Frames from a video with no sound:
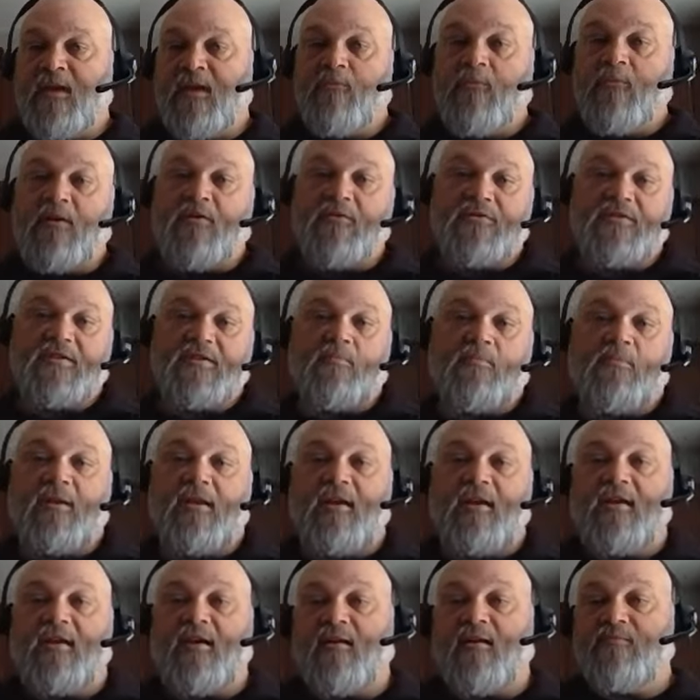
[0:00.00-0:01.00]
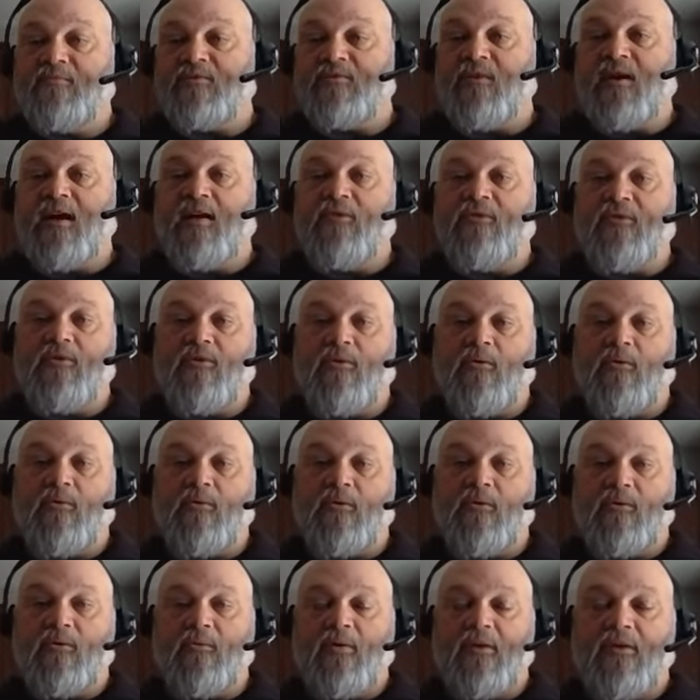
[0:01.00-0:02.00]
Well, if somebody comes around the
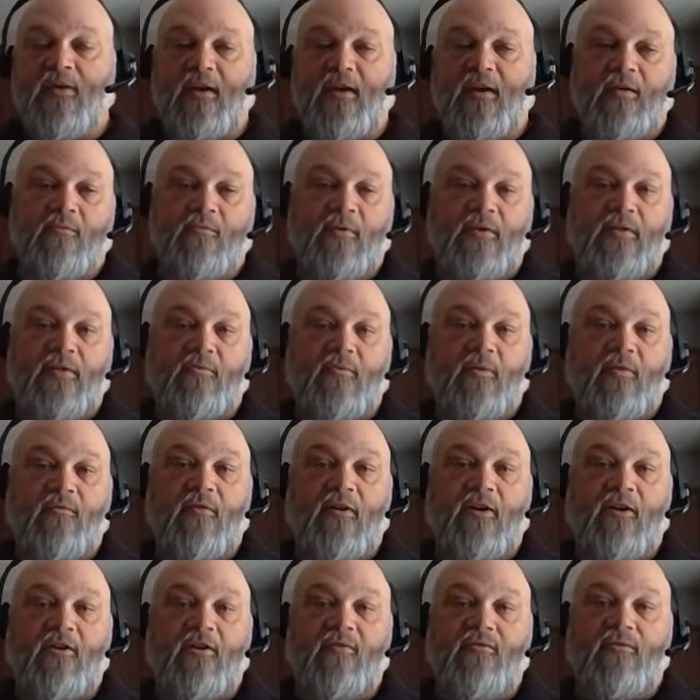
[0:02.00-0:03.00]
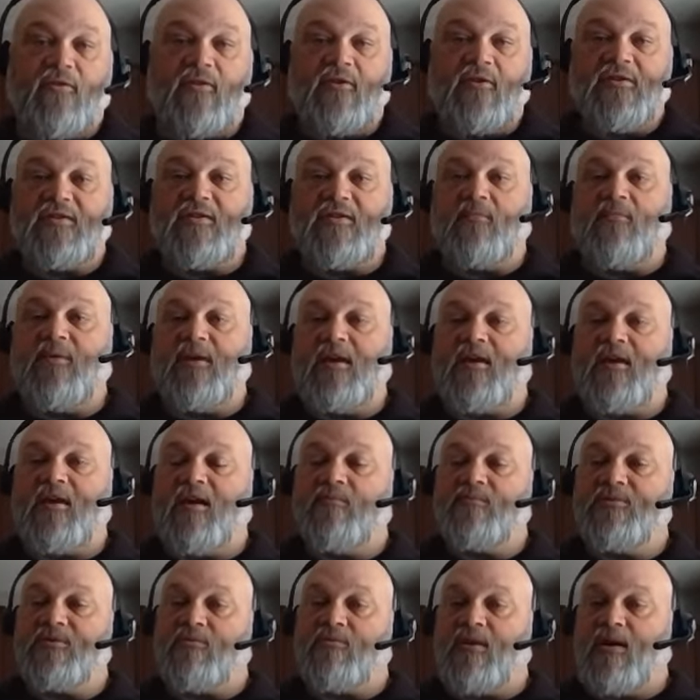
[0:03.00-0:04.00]
corner with a, with a revolver and somebody
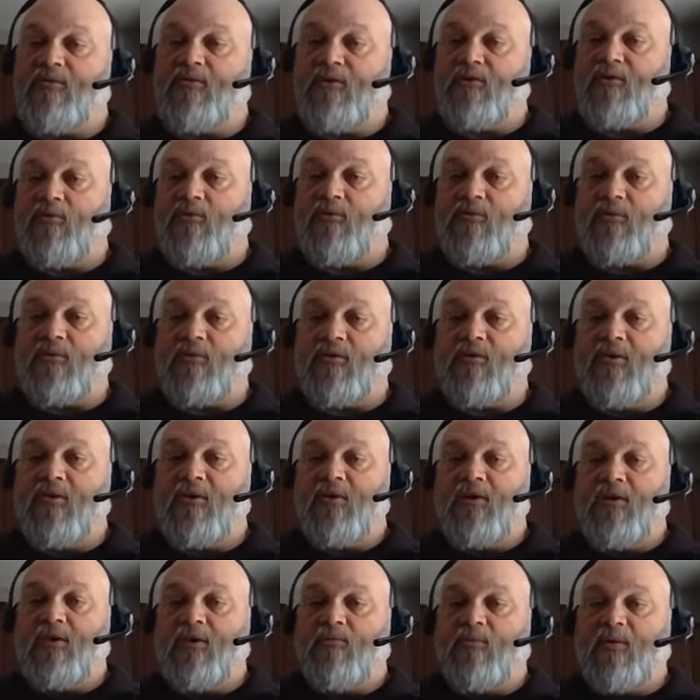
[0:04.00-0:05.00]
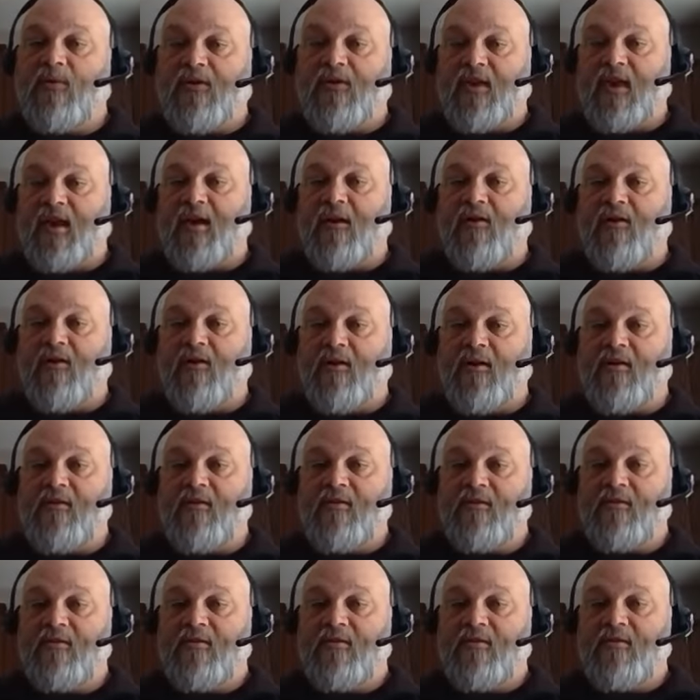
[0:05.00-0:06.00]
comes around the corner with an A R,
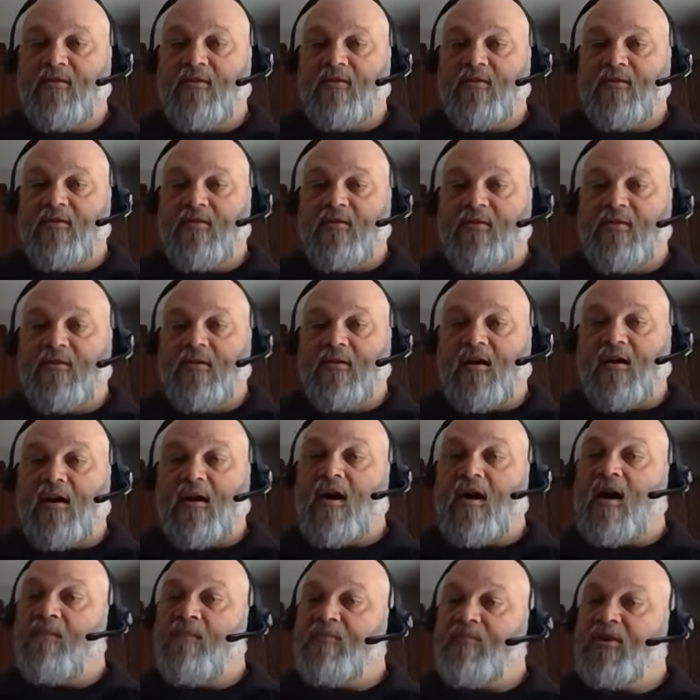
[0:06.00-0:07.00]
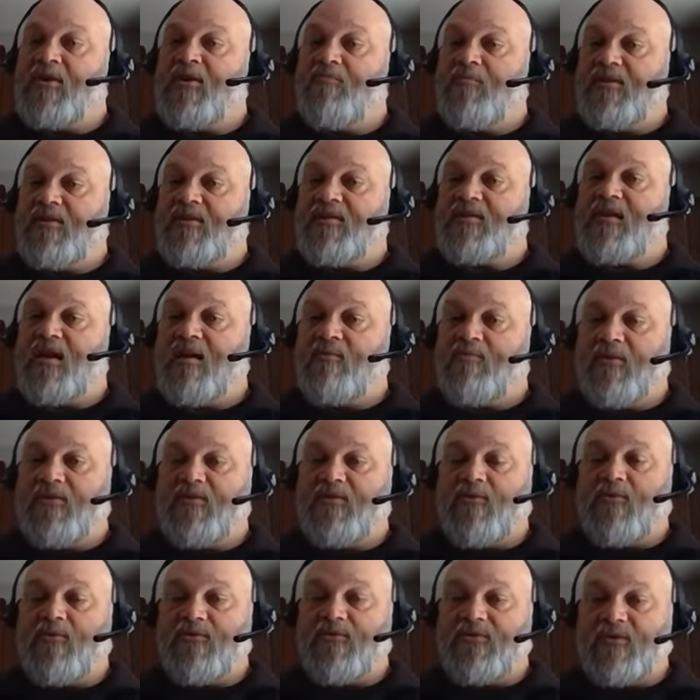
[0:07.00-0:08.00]
I'm going to be stepping
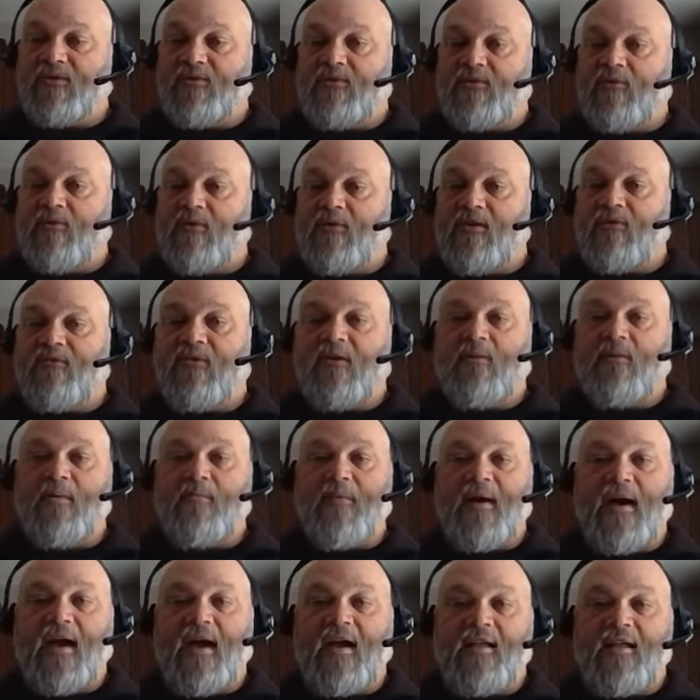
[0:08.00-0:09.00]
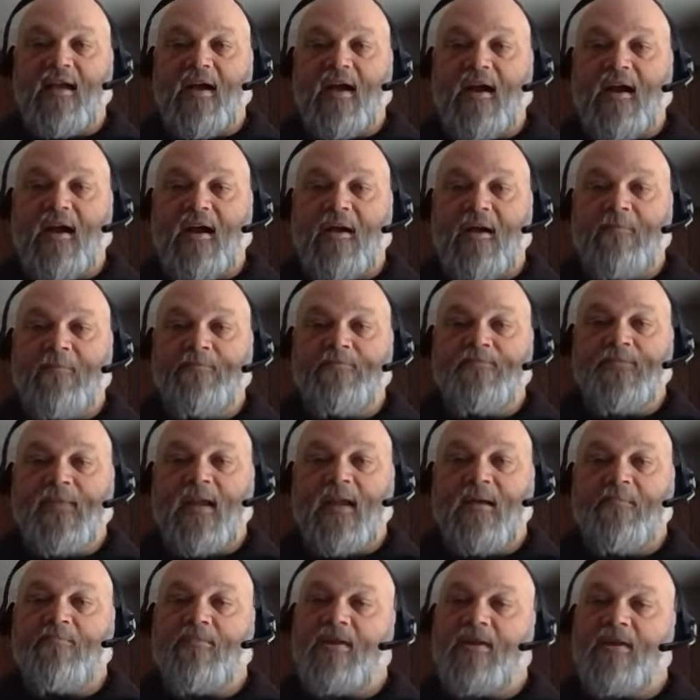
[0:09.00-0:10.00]
towards the door if I'm a bad guy,
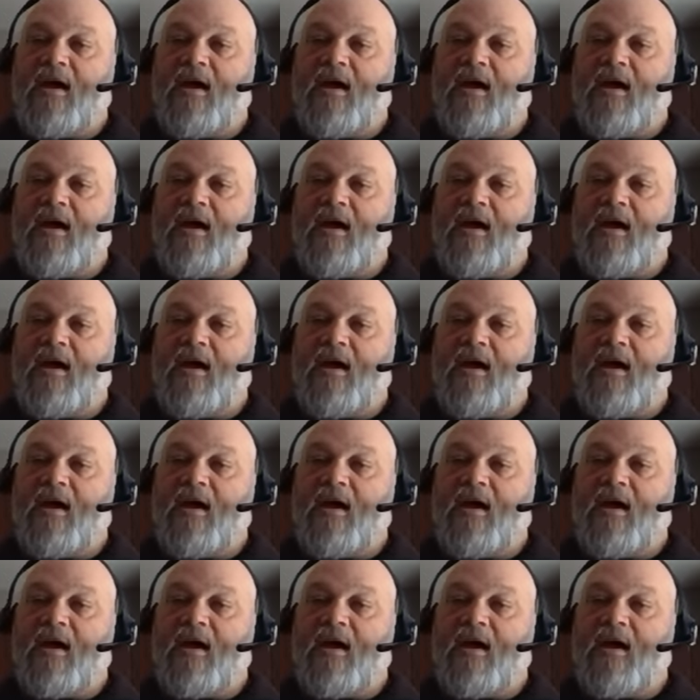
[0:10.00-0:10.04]
but